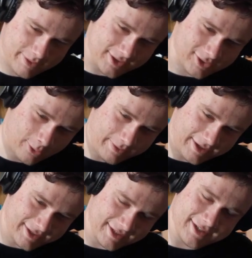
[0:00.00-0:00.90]
"Stop
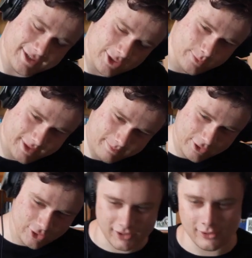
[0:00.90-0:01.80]
being an idiot. You did
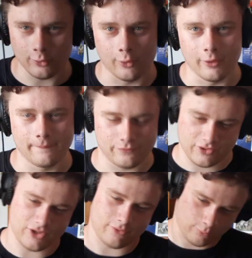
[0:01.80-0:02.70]
mention it," or
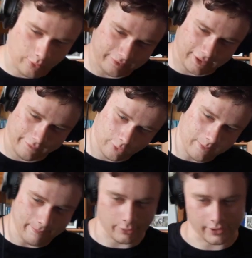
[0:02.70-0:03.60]
"Well done for
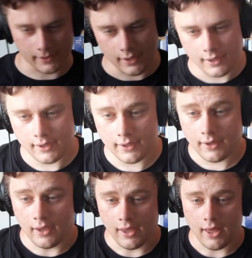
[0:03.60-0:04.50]
remembering."
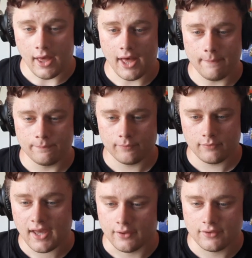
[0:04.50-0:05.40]

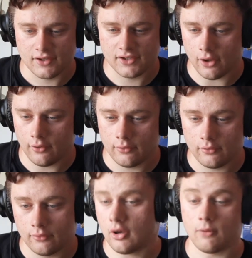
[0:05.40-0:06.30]
Yeah. So
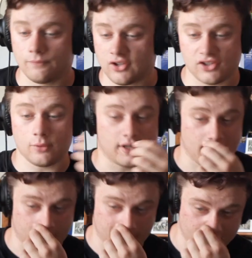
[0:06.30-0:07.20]
I'll just do it
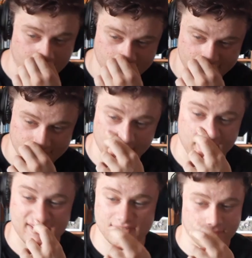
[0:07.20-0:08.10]
again because I mean
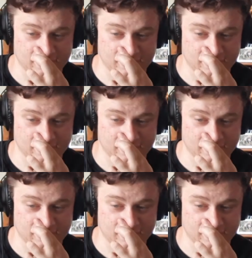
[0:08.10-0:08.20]
it's.